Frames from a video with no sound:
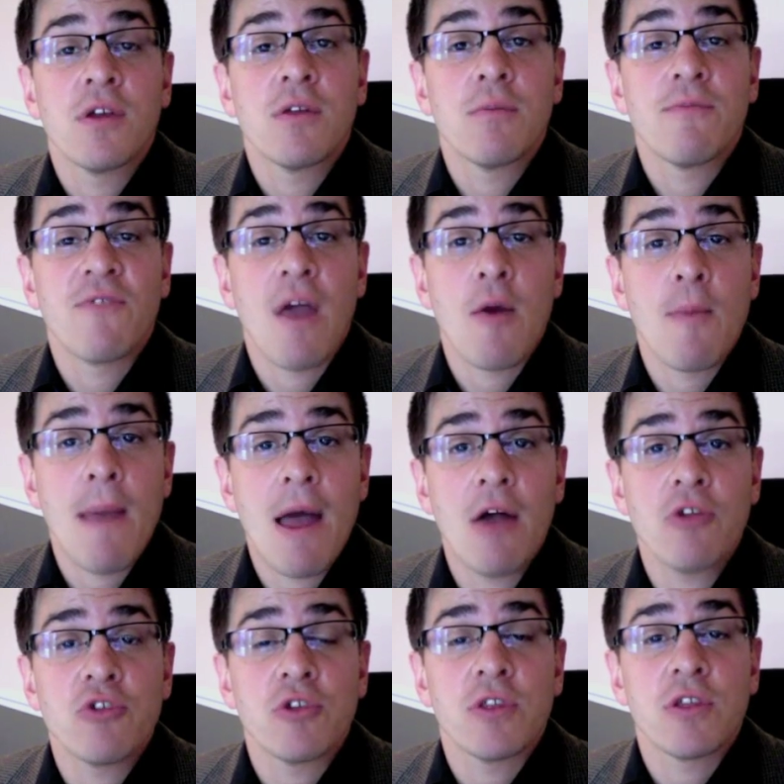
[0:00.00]

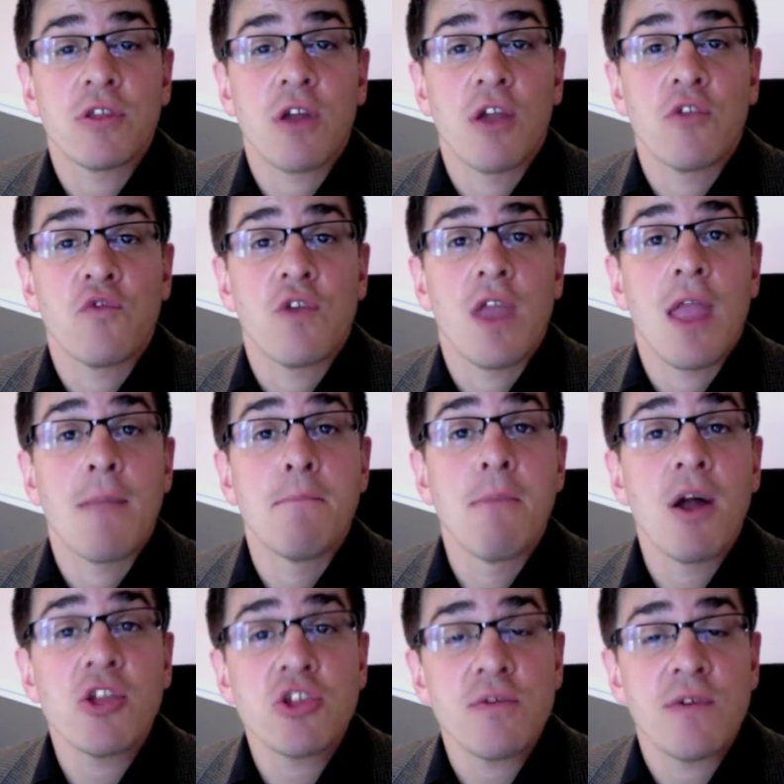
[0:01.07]
fibromyalgia in this country, and
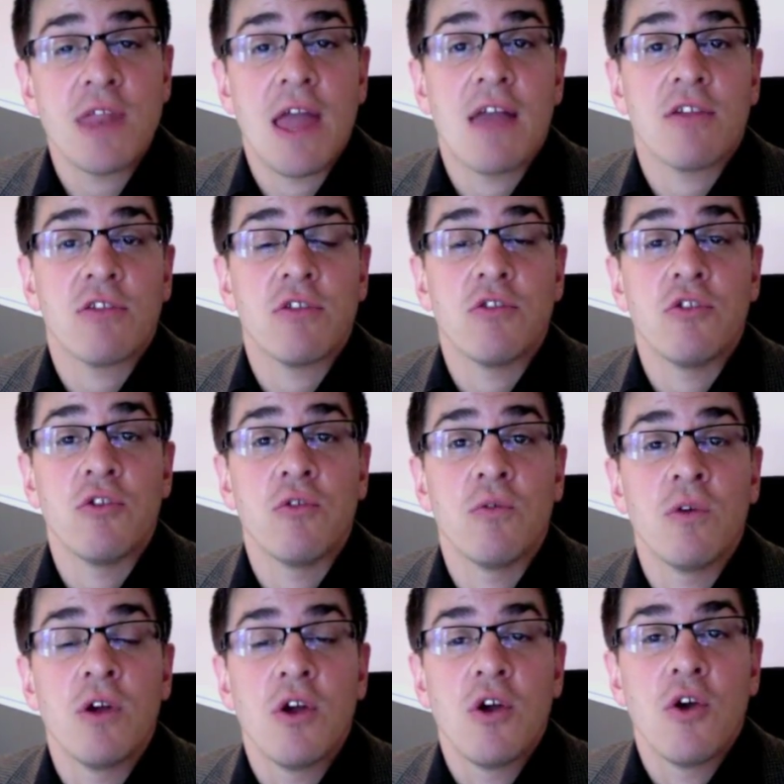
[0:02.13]
much of it has to
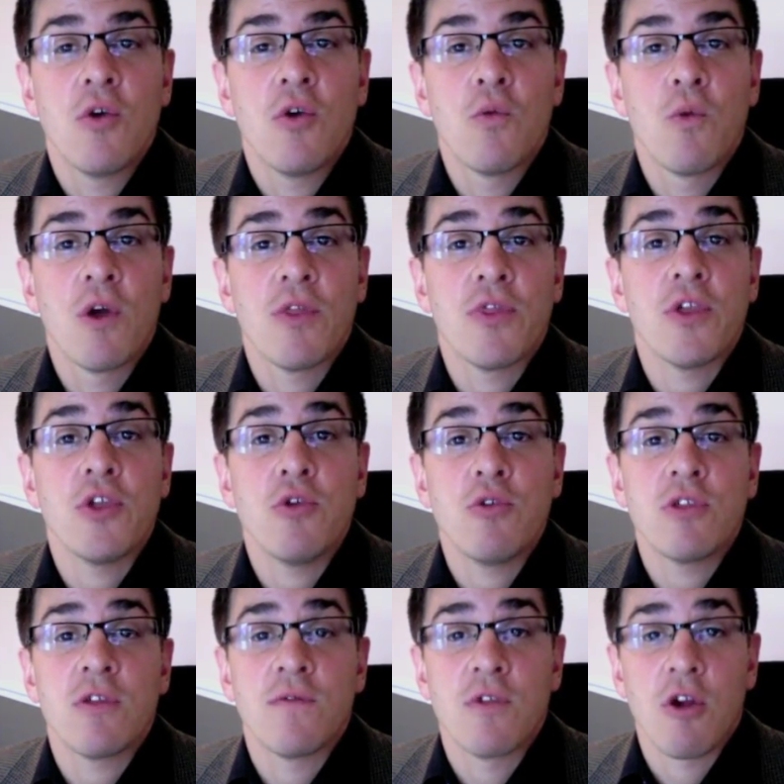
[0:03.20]
do with the
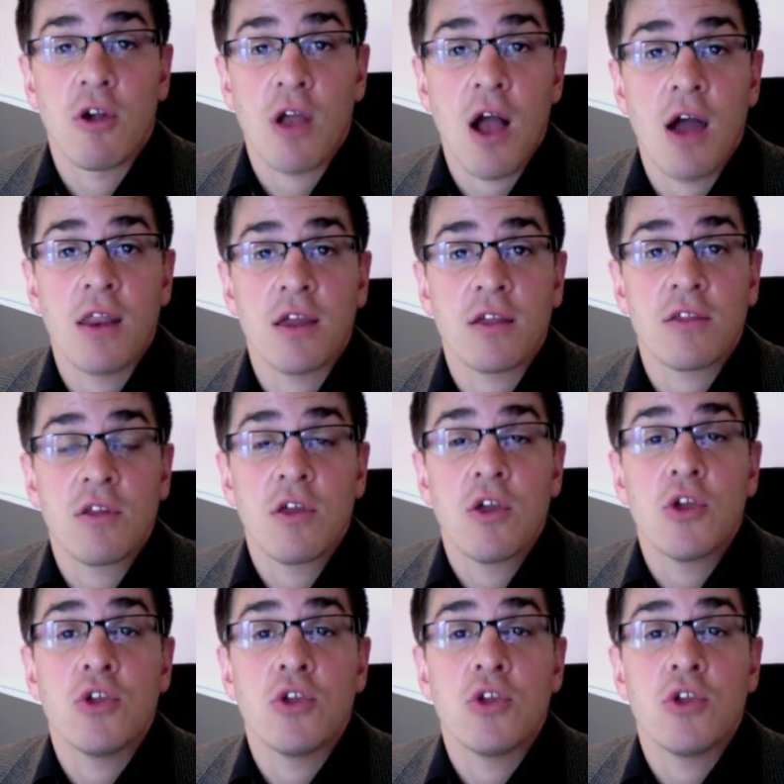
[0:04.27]
use of narcotics.